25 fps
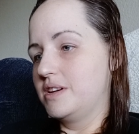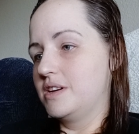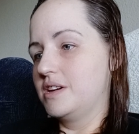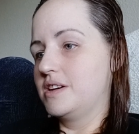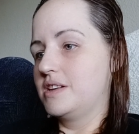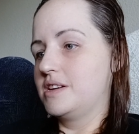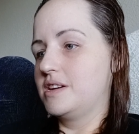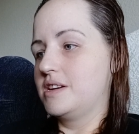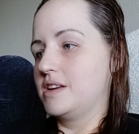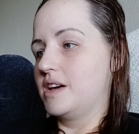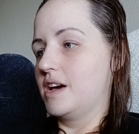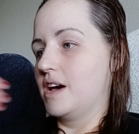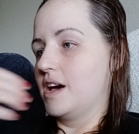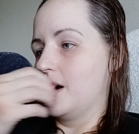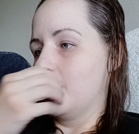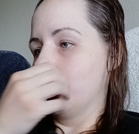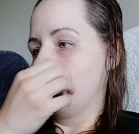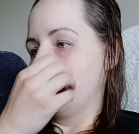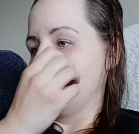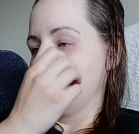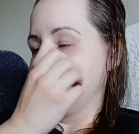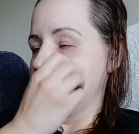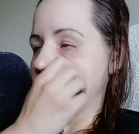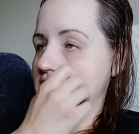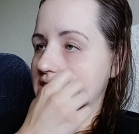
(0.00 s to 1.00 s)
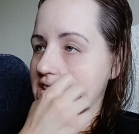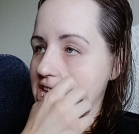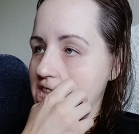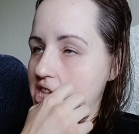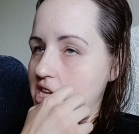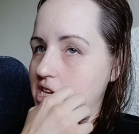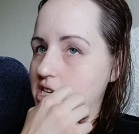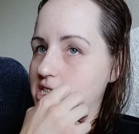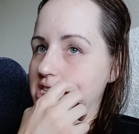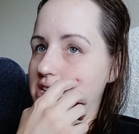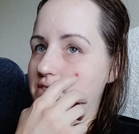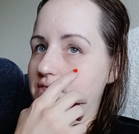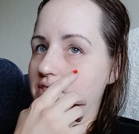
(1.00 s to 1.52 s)
good enough and
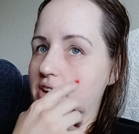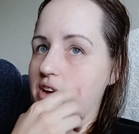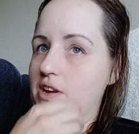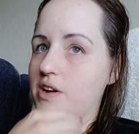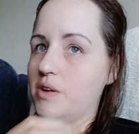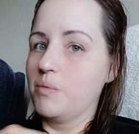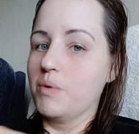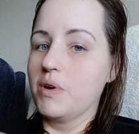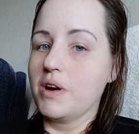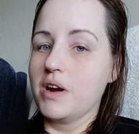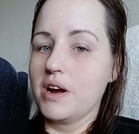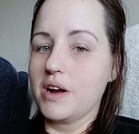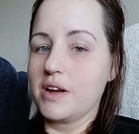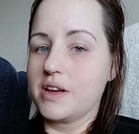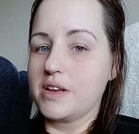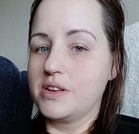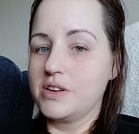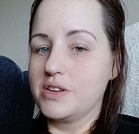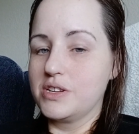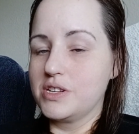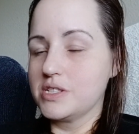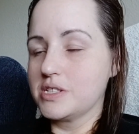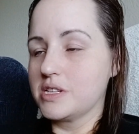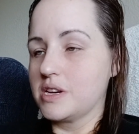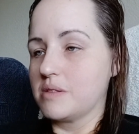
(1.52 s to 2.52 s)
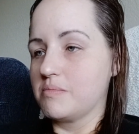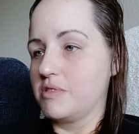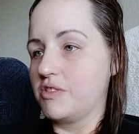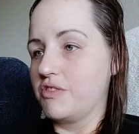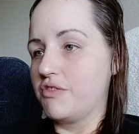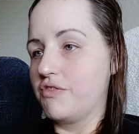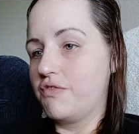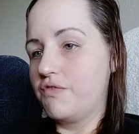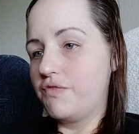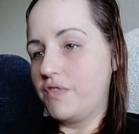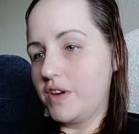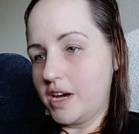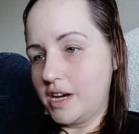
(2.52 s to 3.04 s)
nothing's ever going to work, and you're just going to be
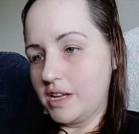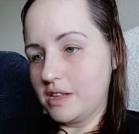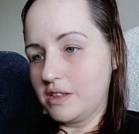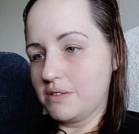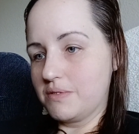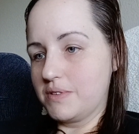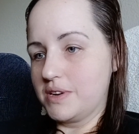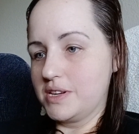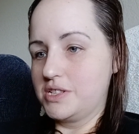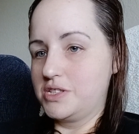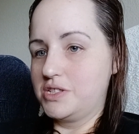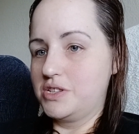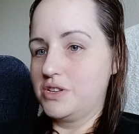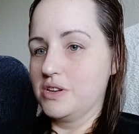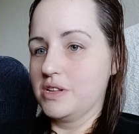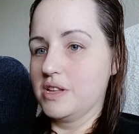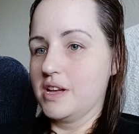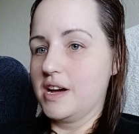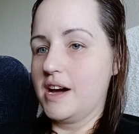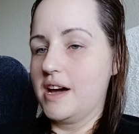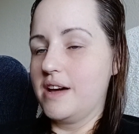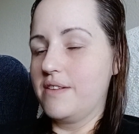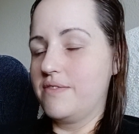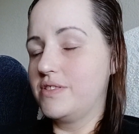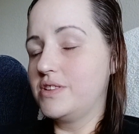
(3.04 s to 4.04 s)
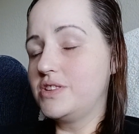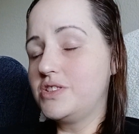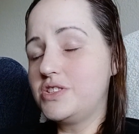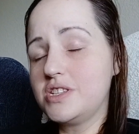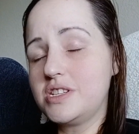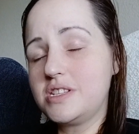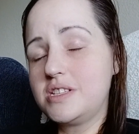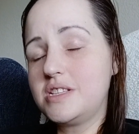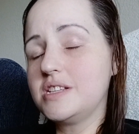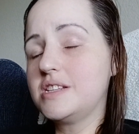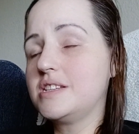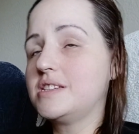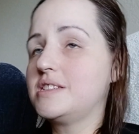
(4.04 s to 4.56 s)
fat the rest of your life and
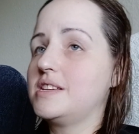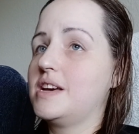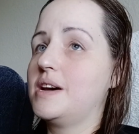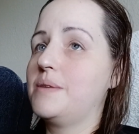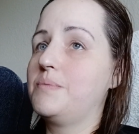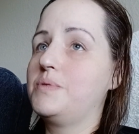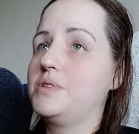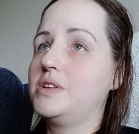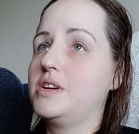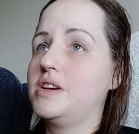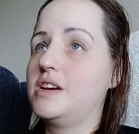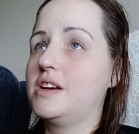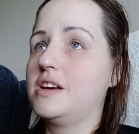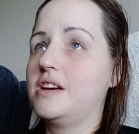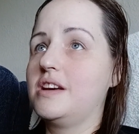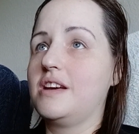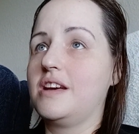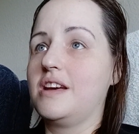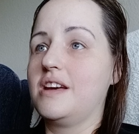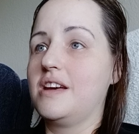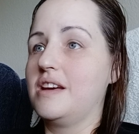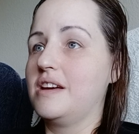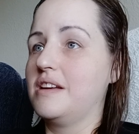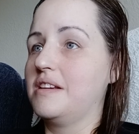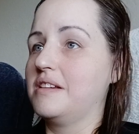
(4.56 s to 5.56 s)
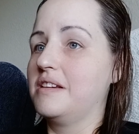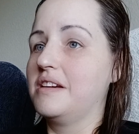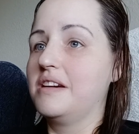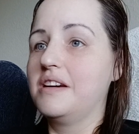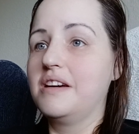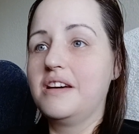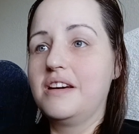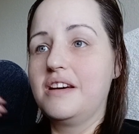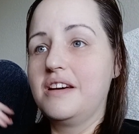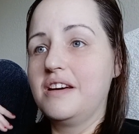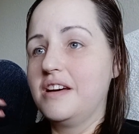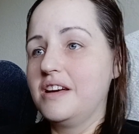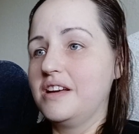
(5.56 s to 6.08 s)
just accept it. And,
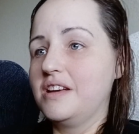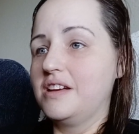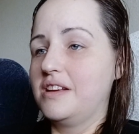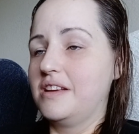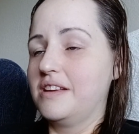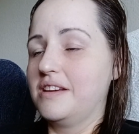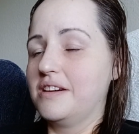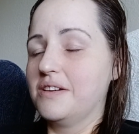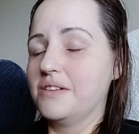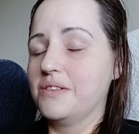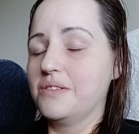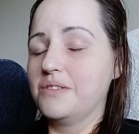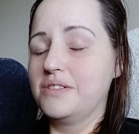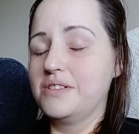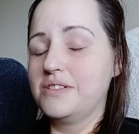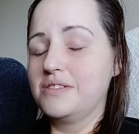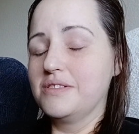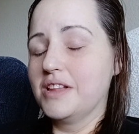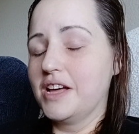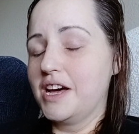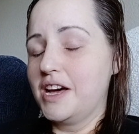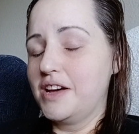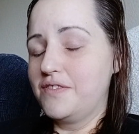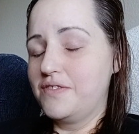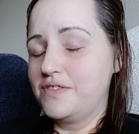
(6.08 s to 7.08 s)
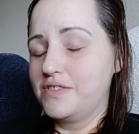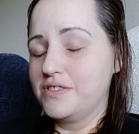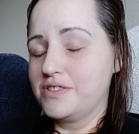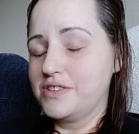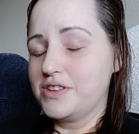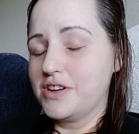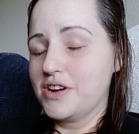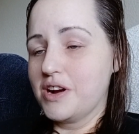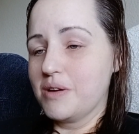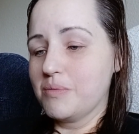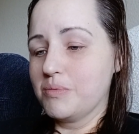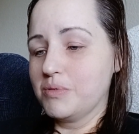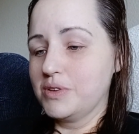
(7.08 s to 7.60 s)
life is
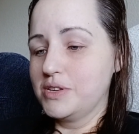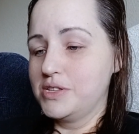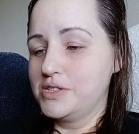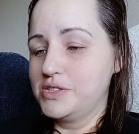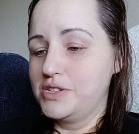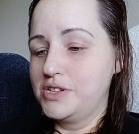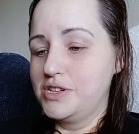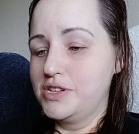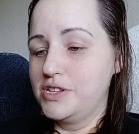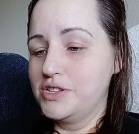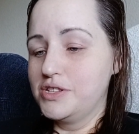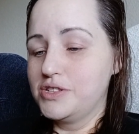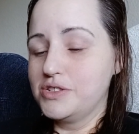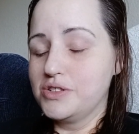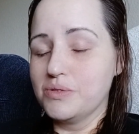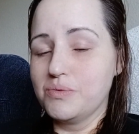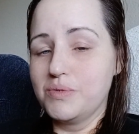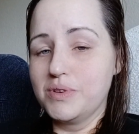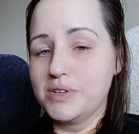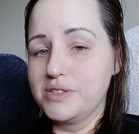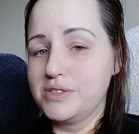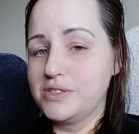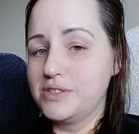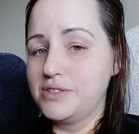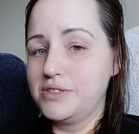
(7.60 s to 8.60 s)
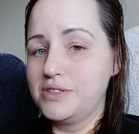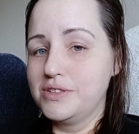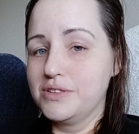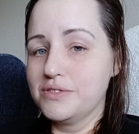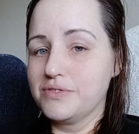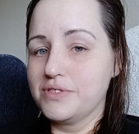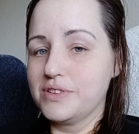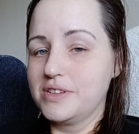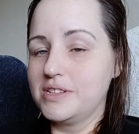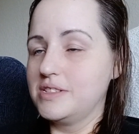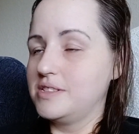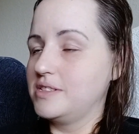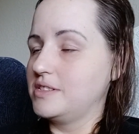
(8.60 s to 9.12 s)
terrible as it is, so what's the
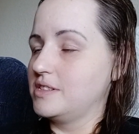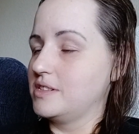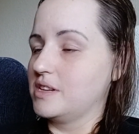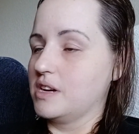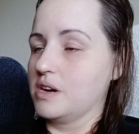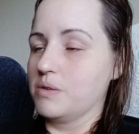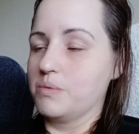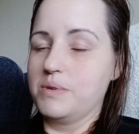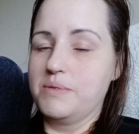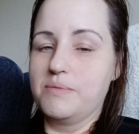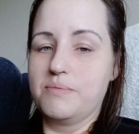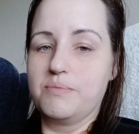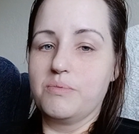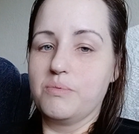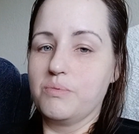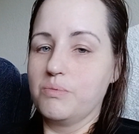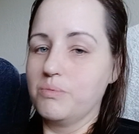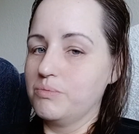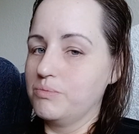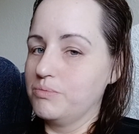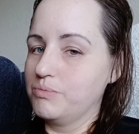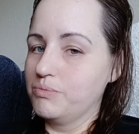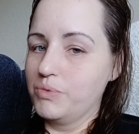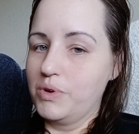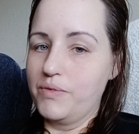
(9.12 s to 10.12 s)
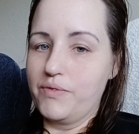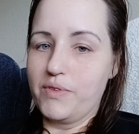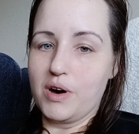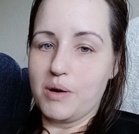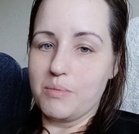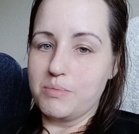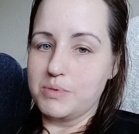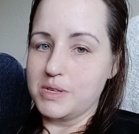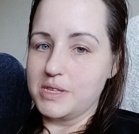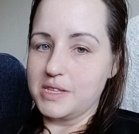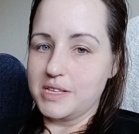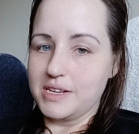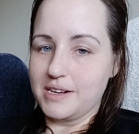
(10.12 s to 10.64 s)
difference? We've all
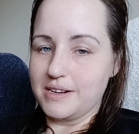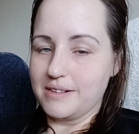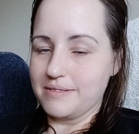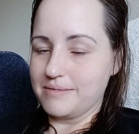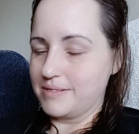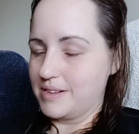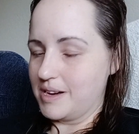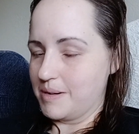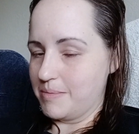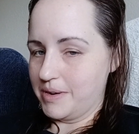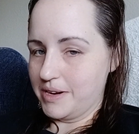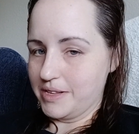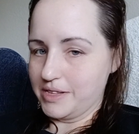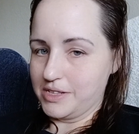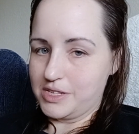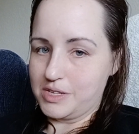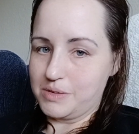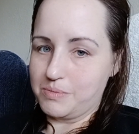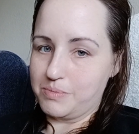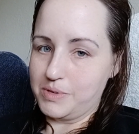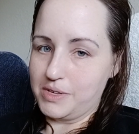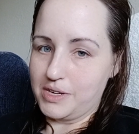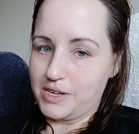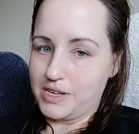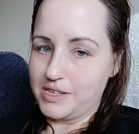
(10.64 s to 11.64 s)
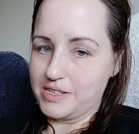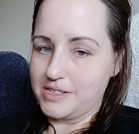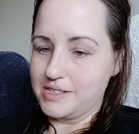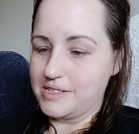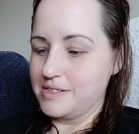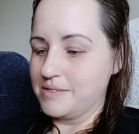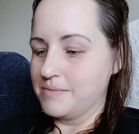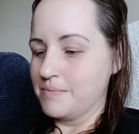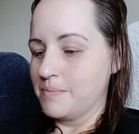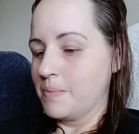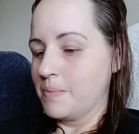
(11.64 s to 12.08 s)
been there. Come on, let's just be honest.